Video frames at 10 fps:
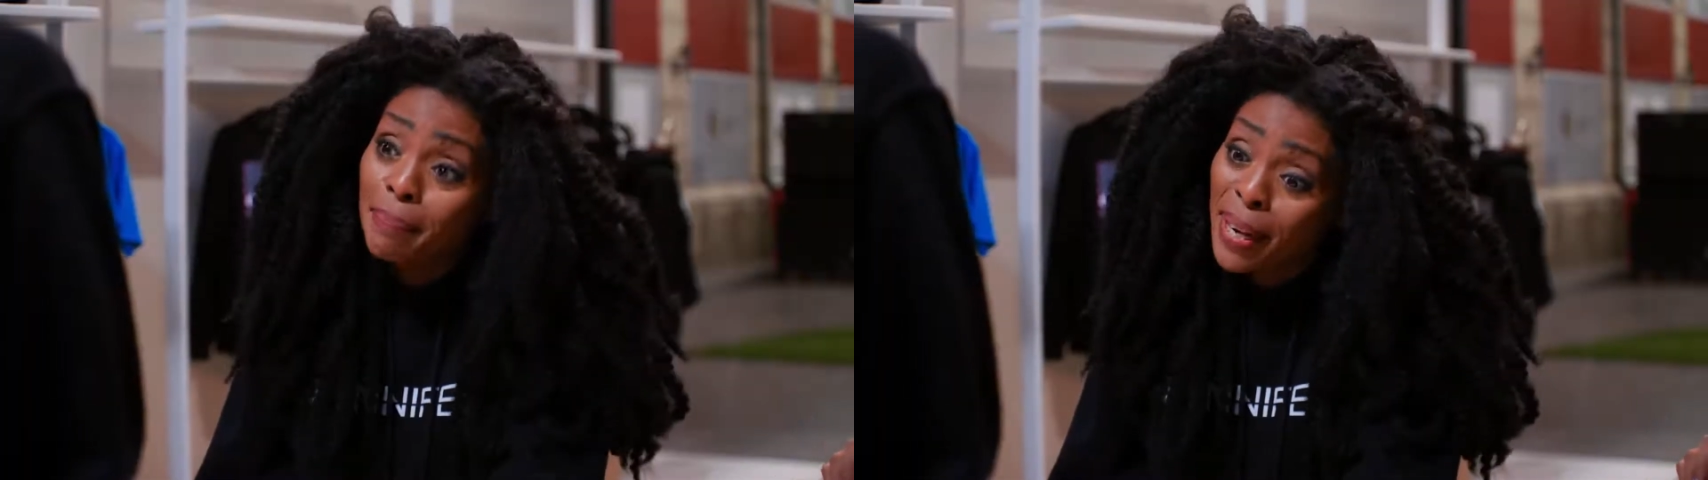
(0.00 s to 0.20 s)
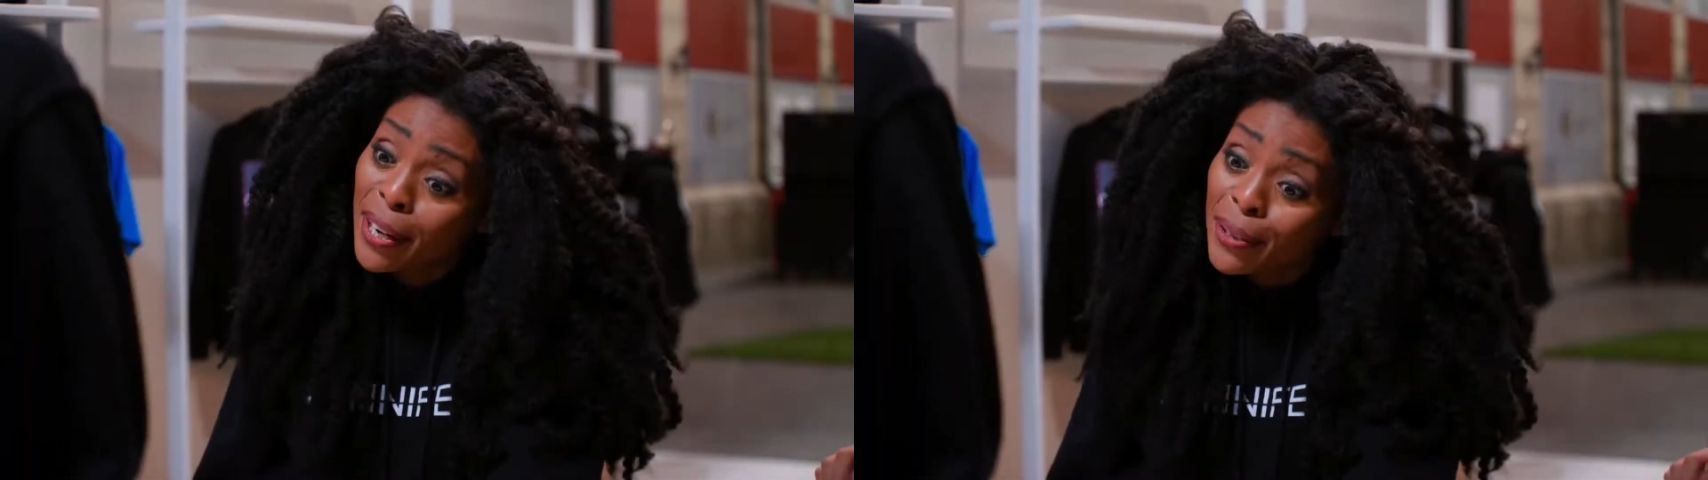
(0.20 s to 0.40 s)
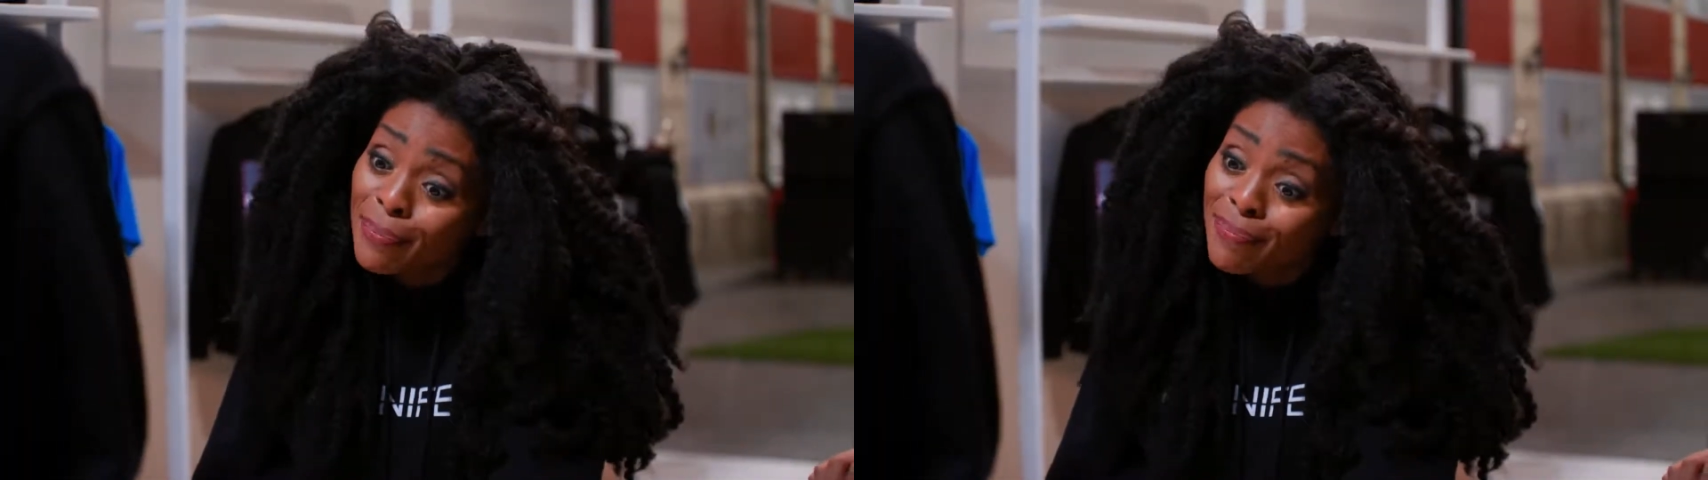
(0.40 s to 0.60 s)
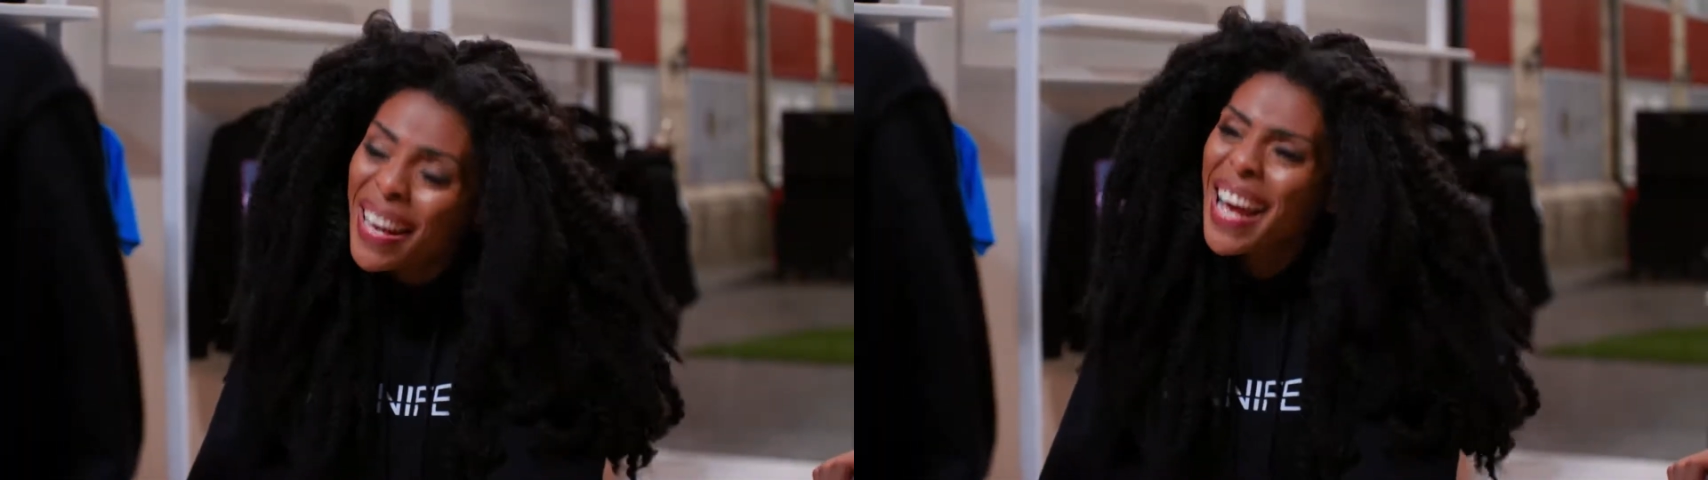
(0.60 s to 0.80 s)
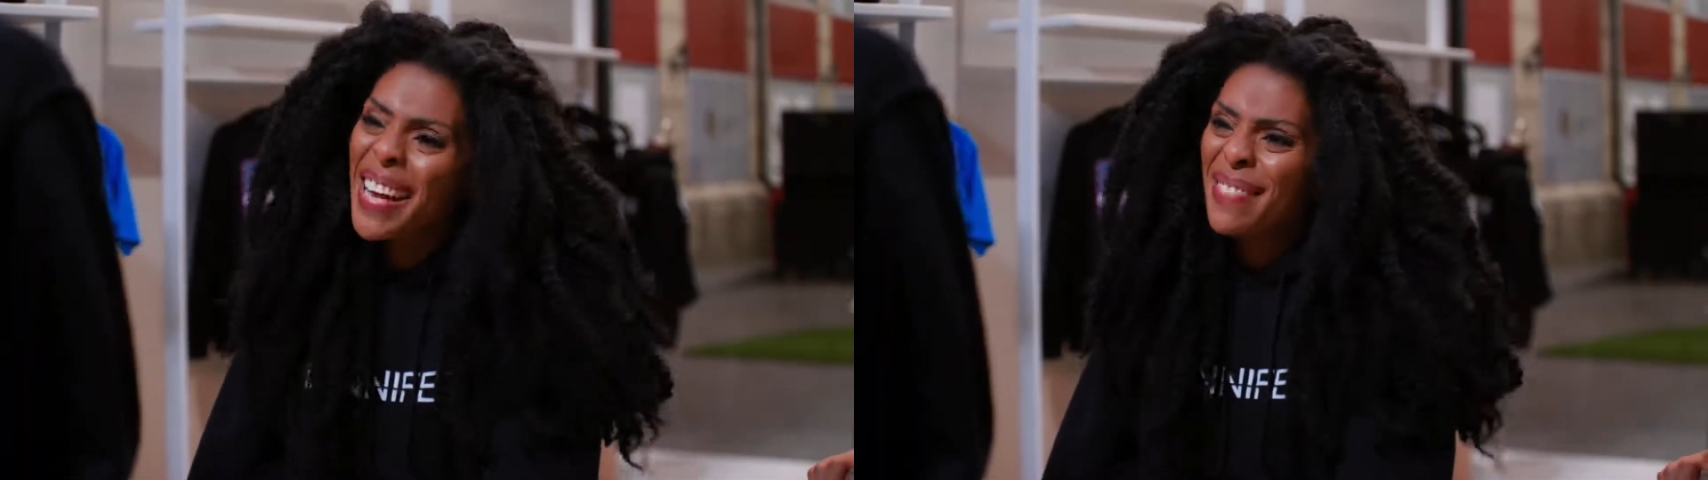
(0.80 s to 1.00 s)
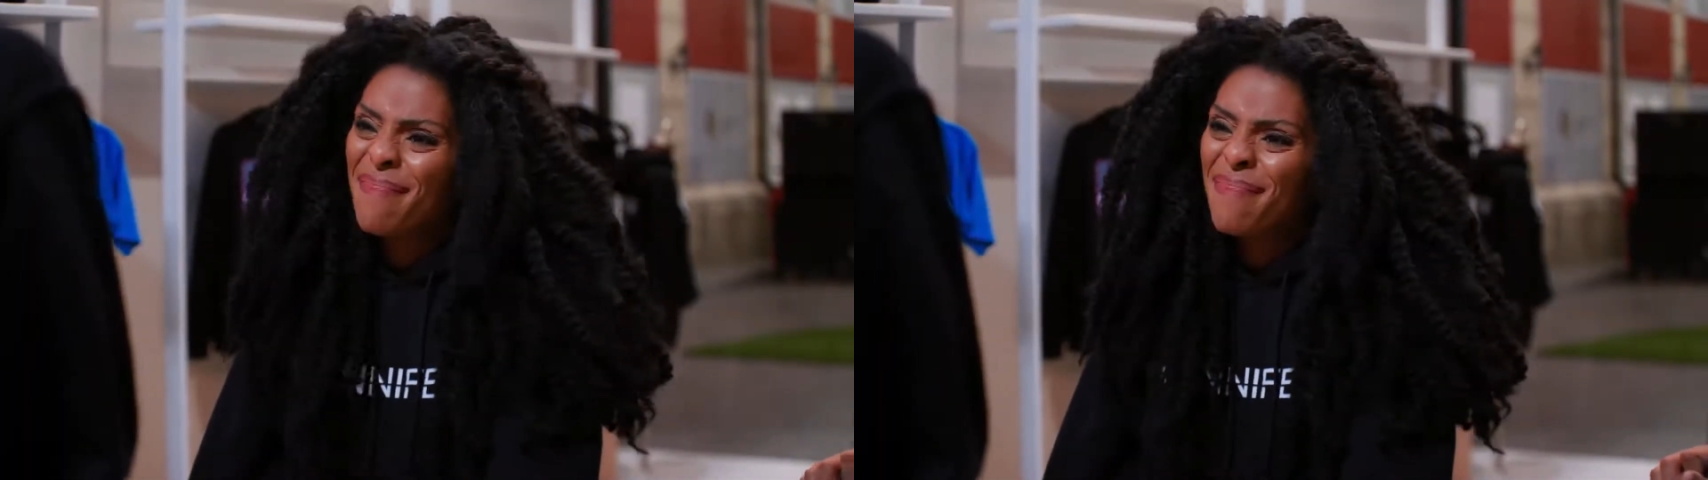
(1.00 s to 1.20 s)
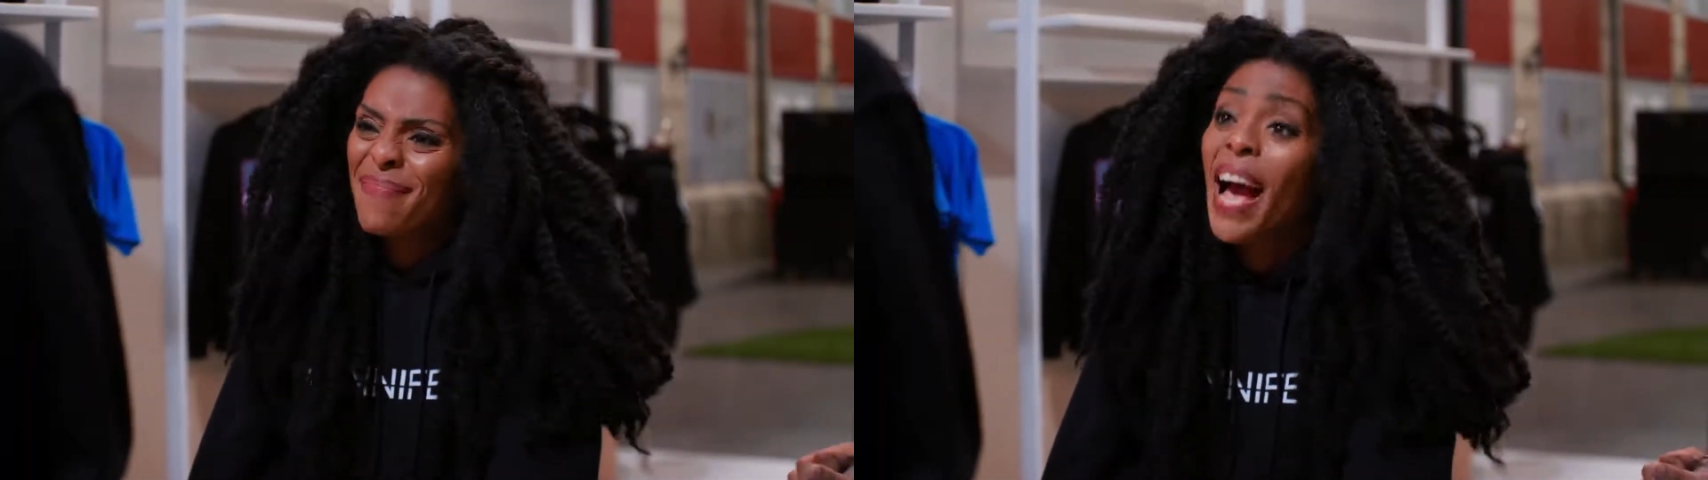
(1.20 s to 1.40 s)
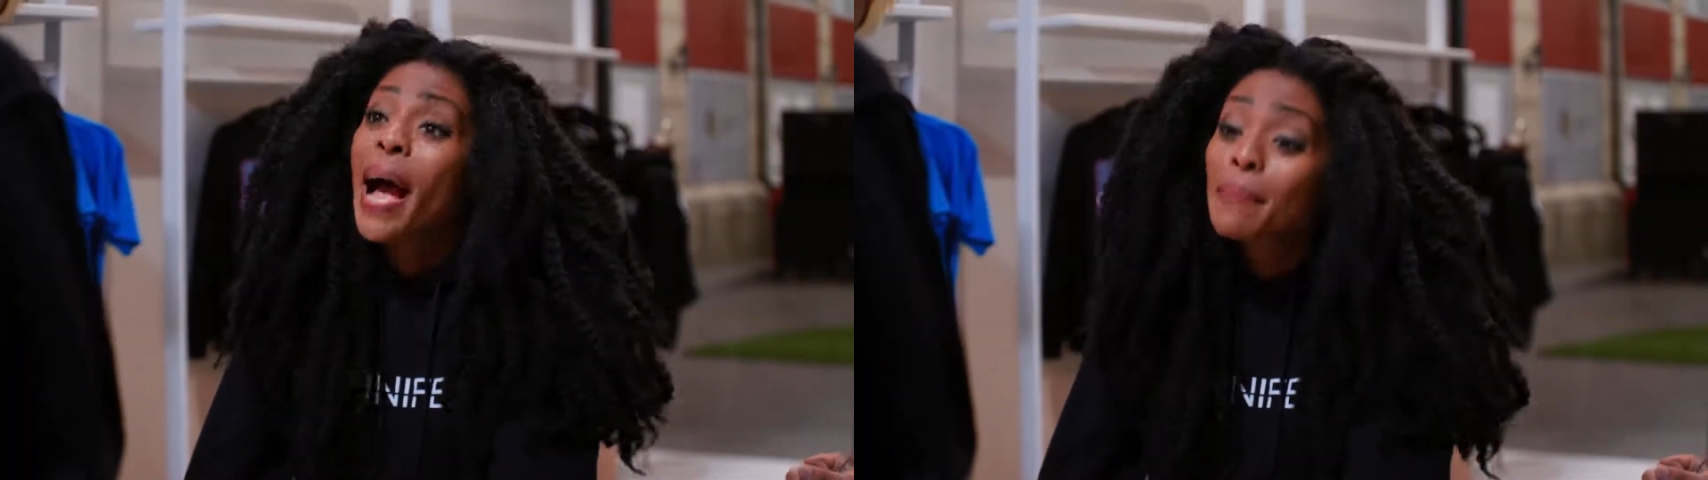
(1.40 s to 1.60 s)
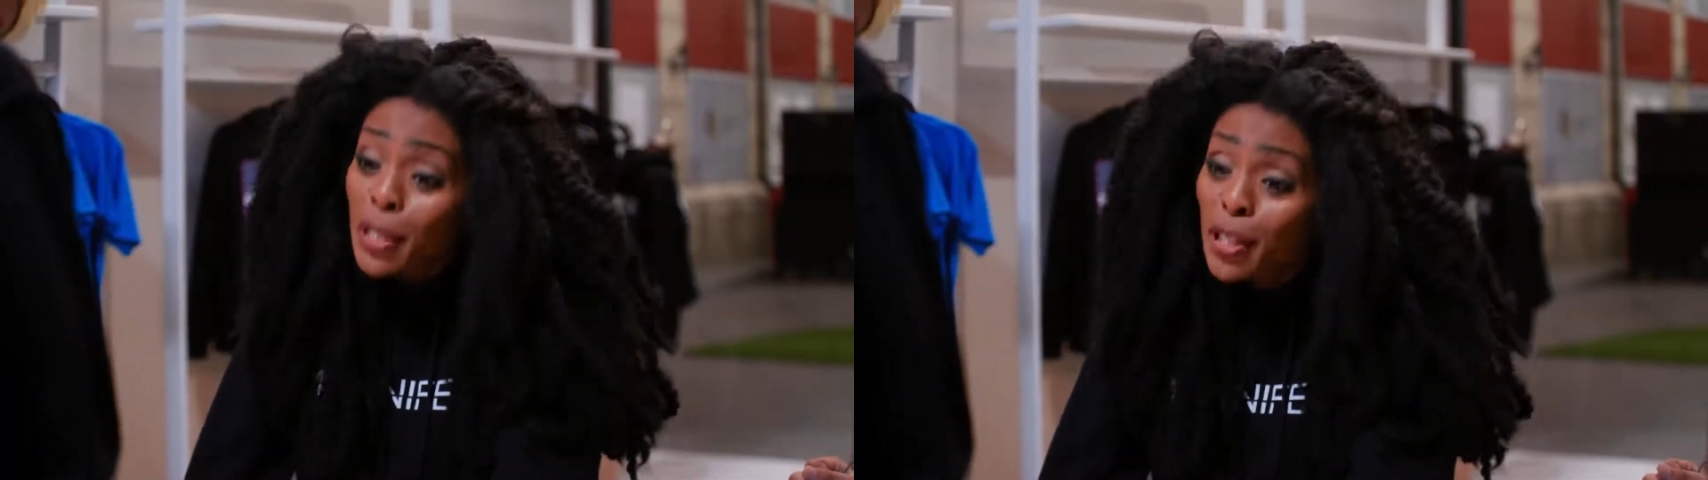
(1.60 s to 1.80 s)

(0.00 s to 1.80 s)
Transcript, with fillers: Mayor. I'm